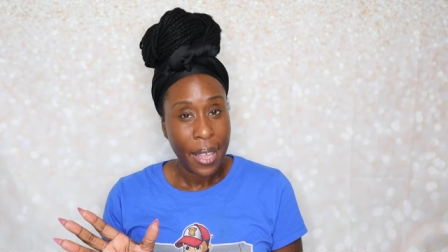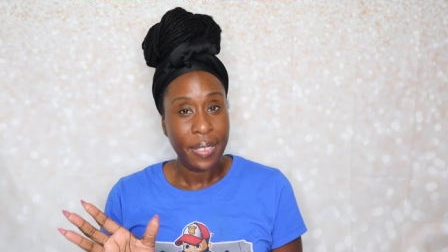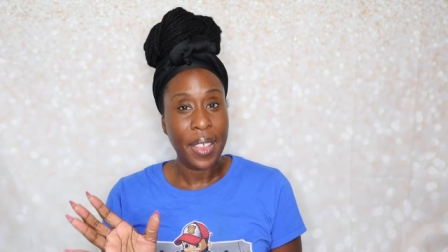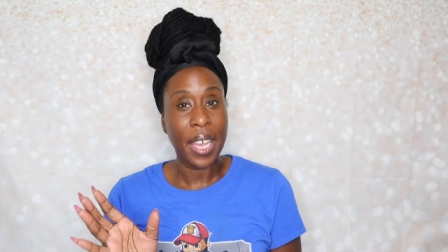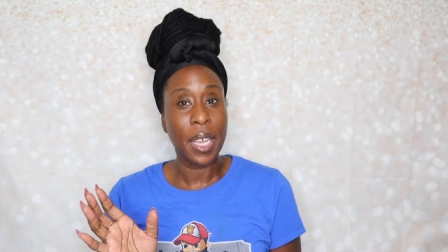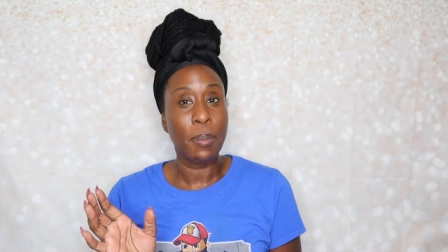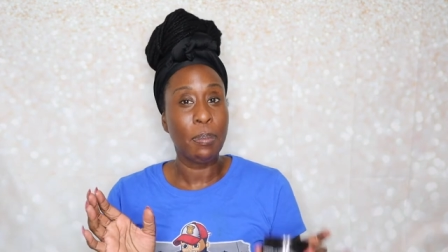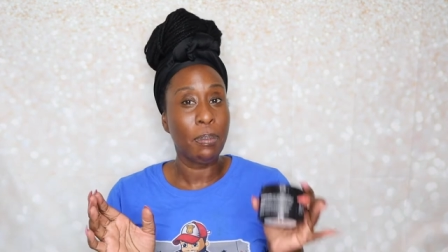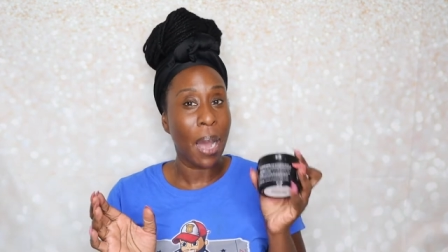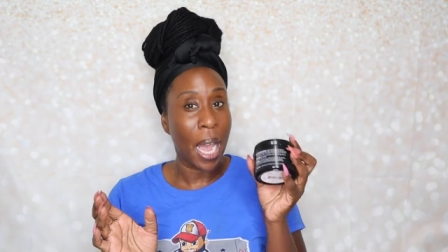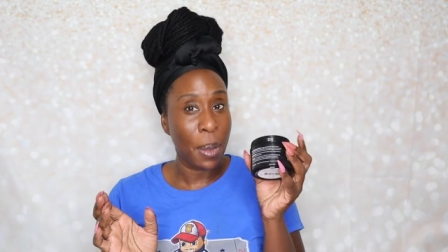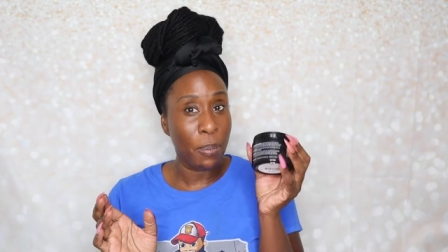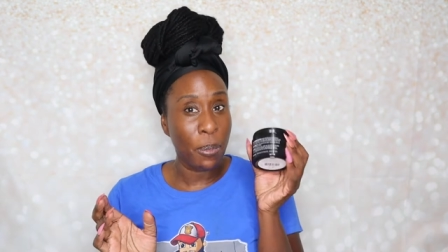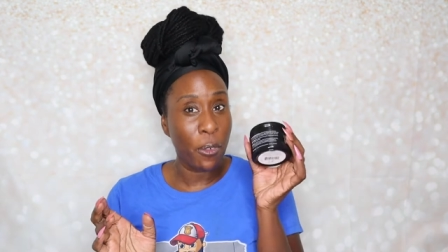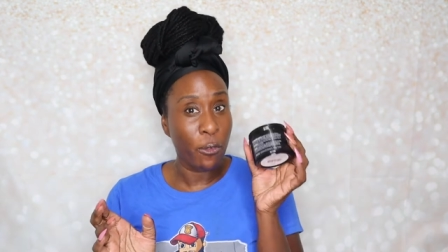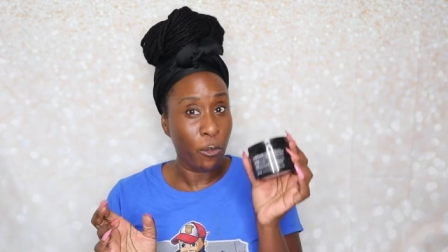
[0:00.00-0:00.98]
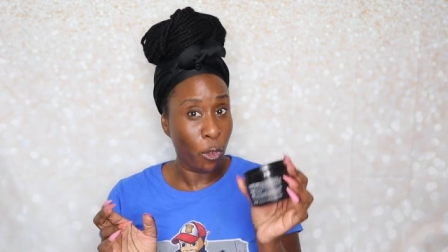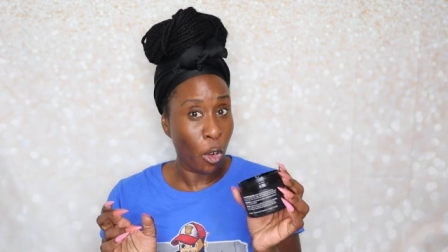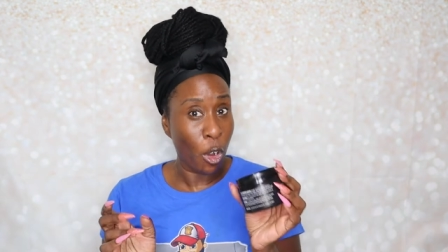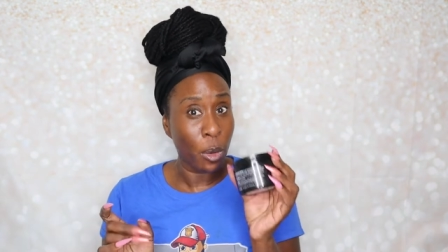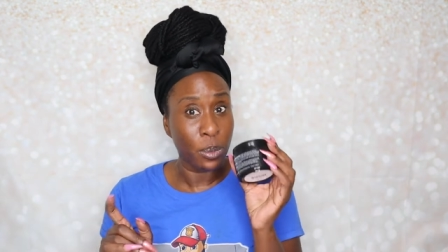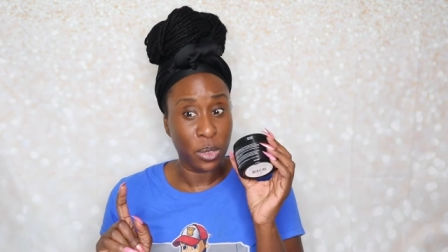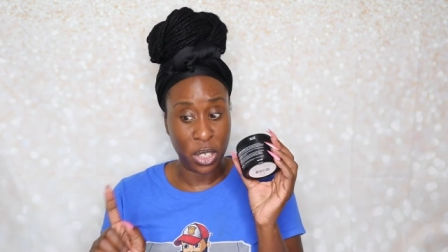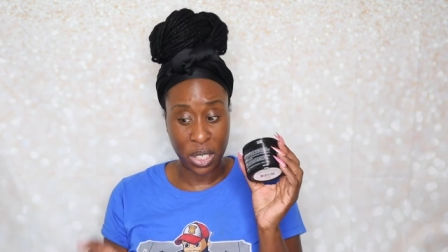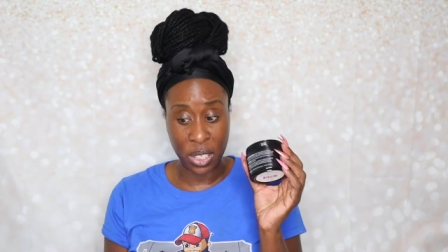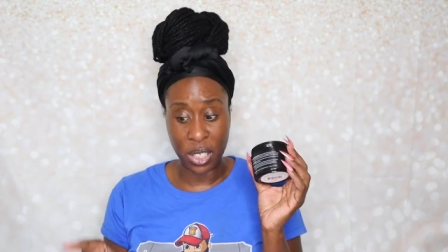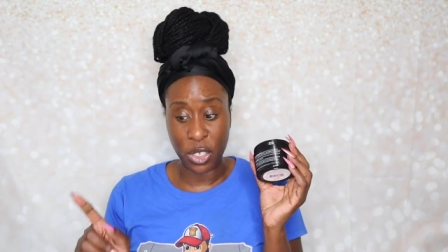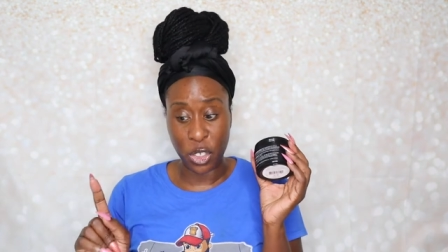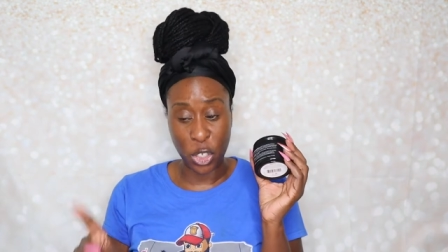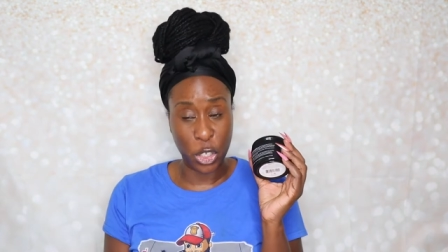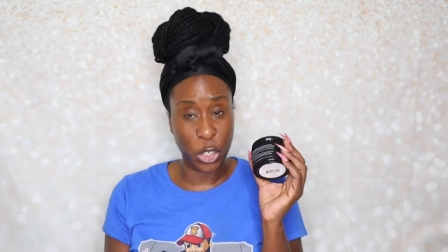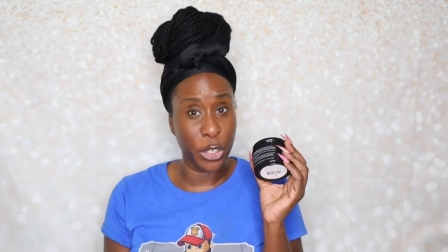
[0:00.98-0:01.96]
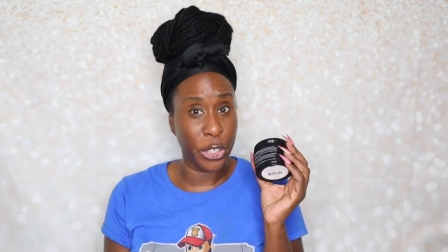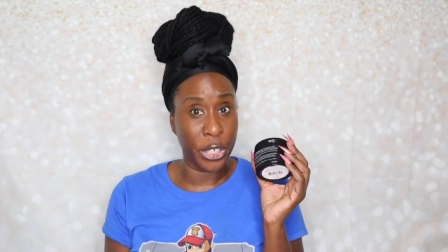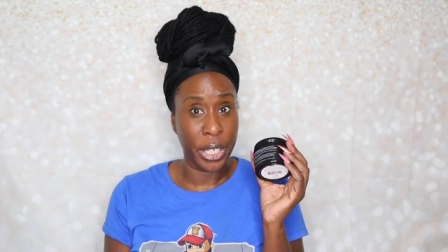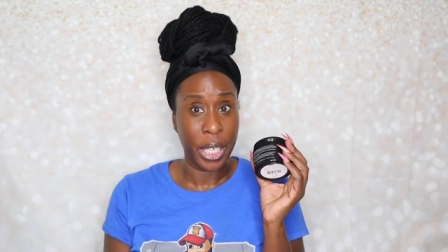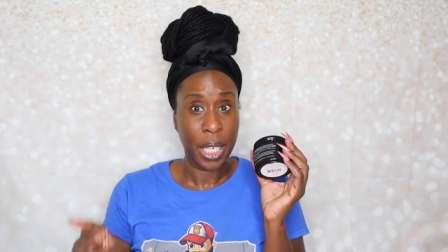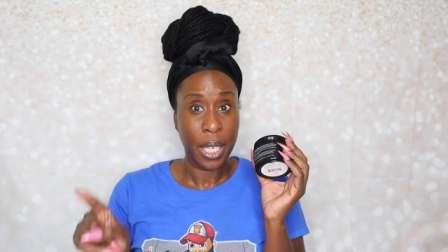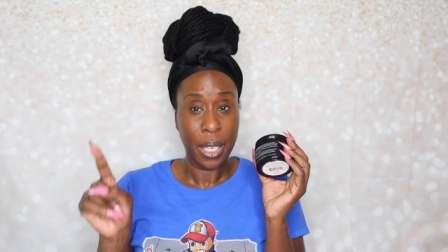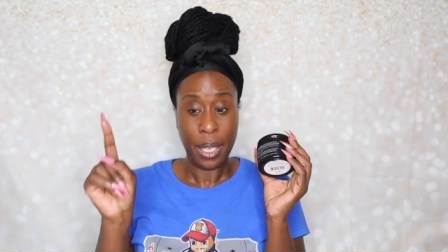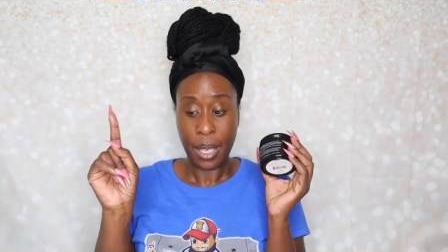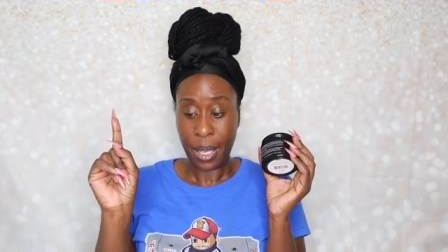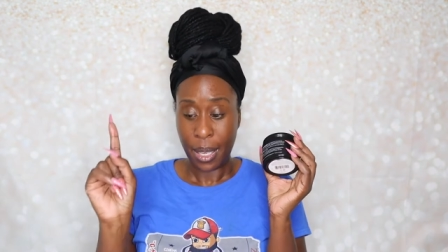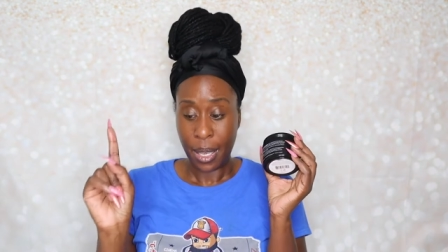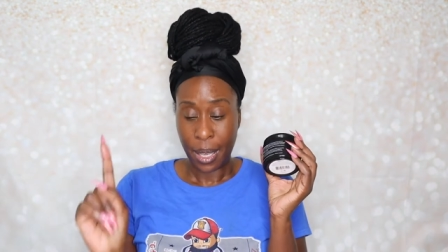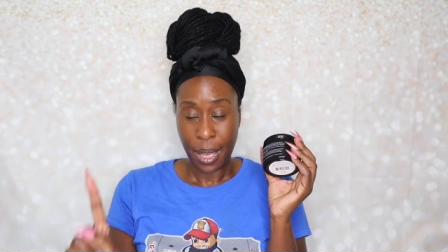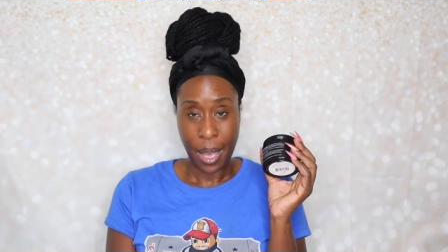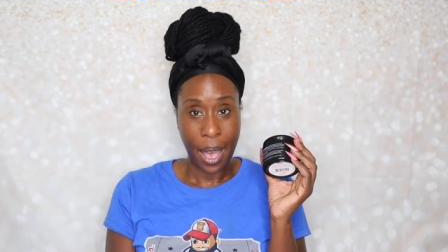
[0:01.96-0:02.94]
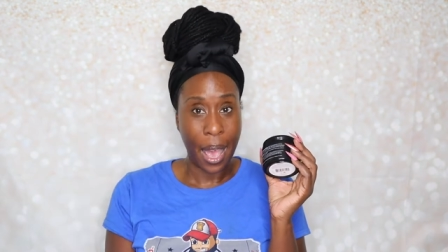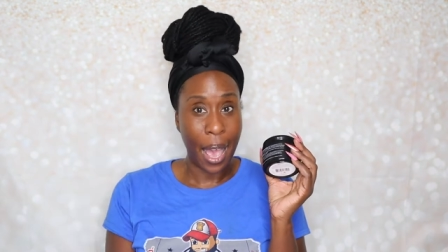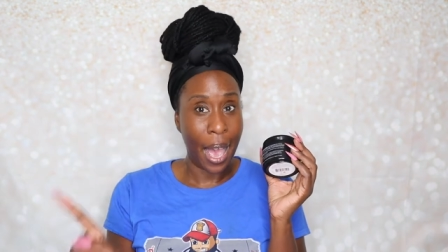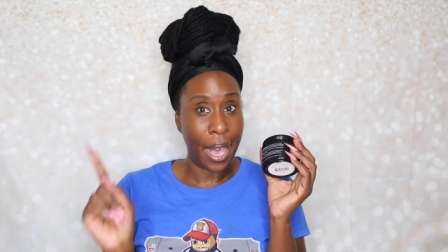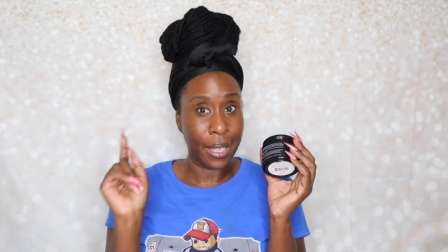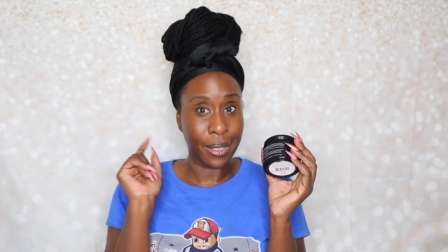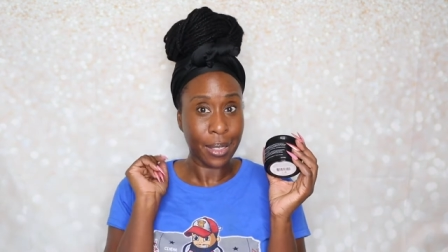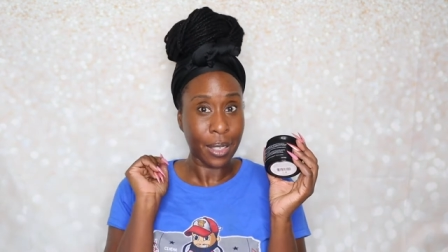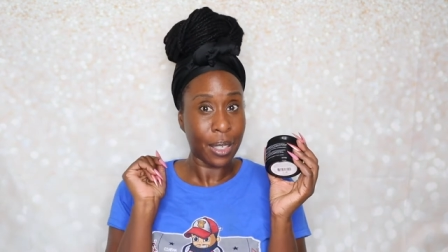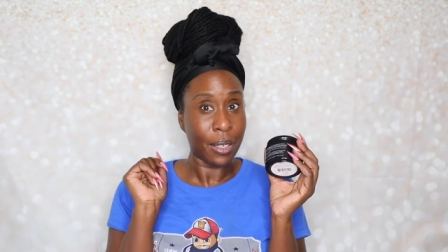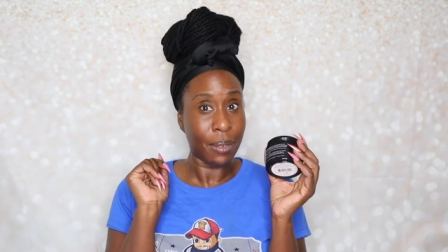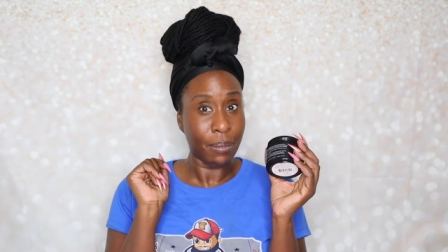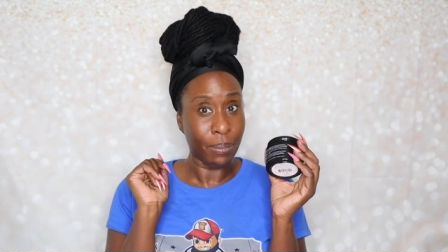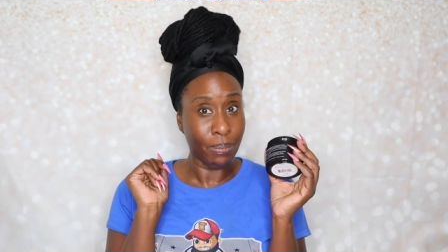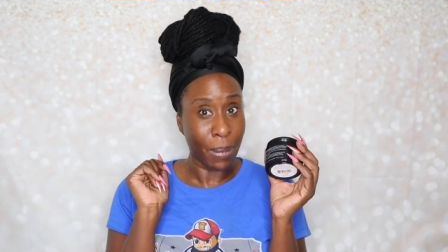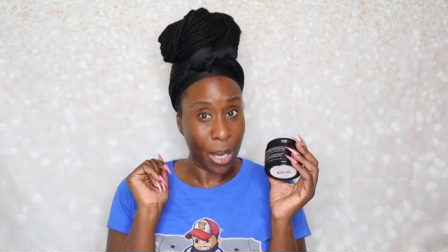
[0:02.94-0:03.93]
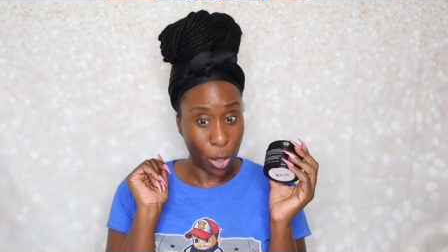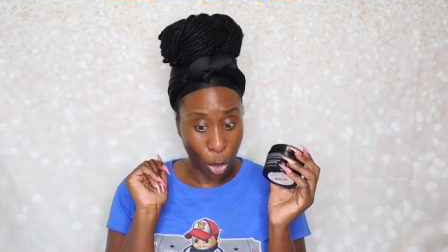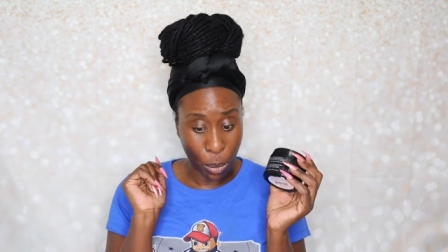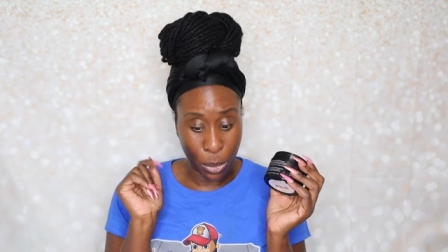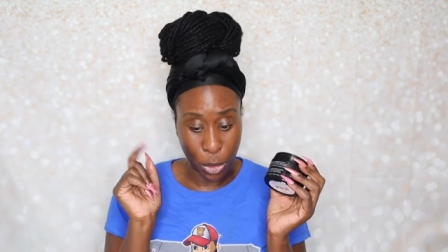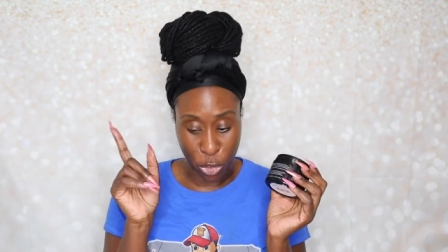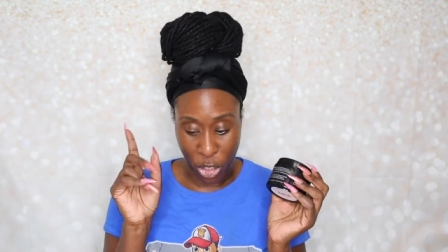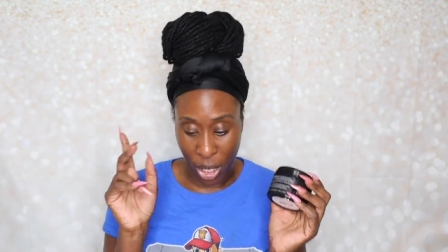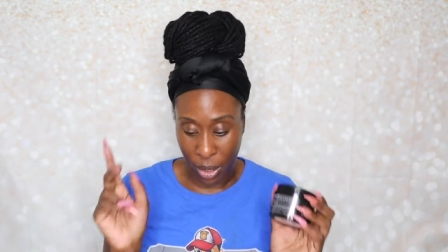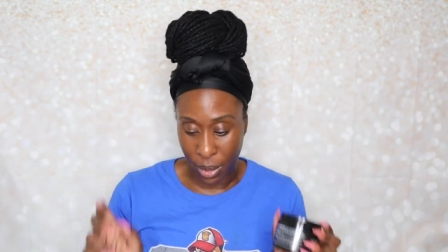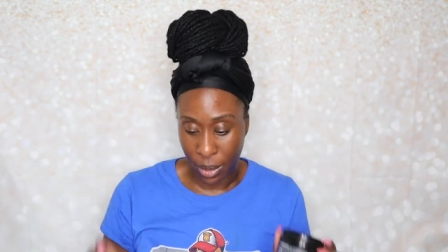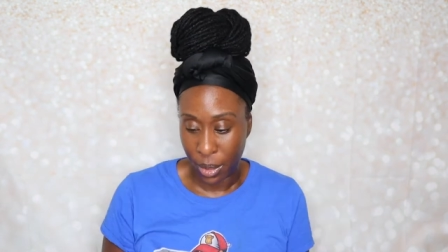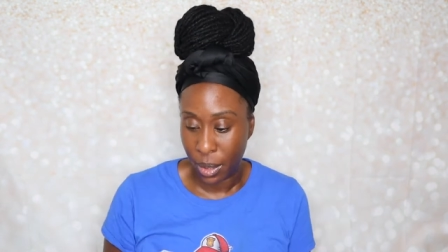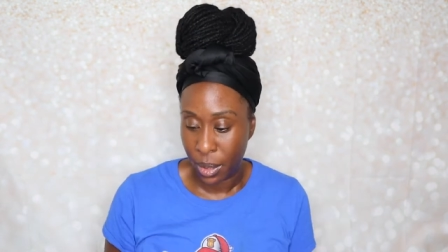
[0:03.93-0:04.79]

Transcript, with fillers: that it might perform just as good as my normal gel.